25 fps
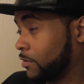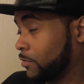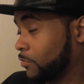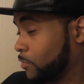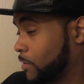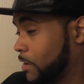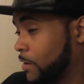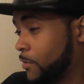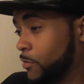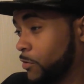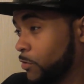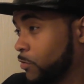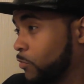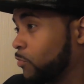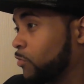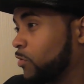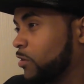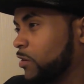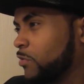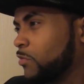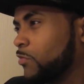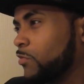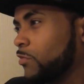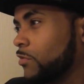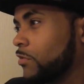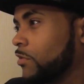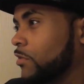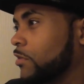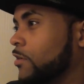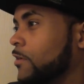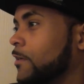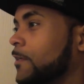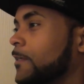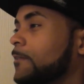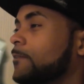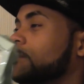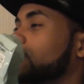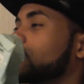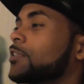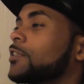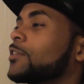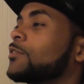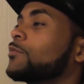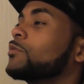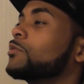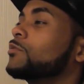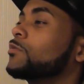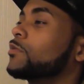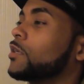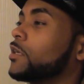Why would, tell
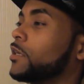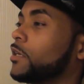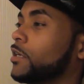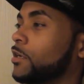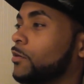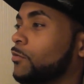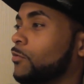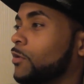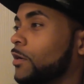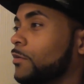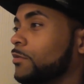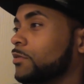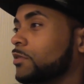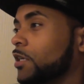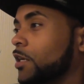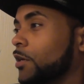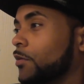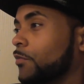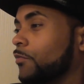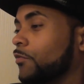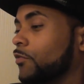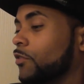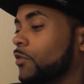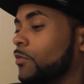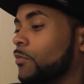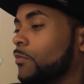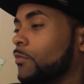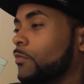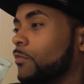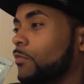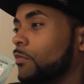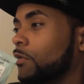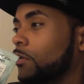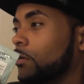me where the hand wipes came from?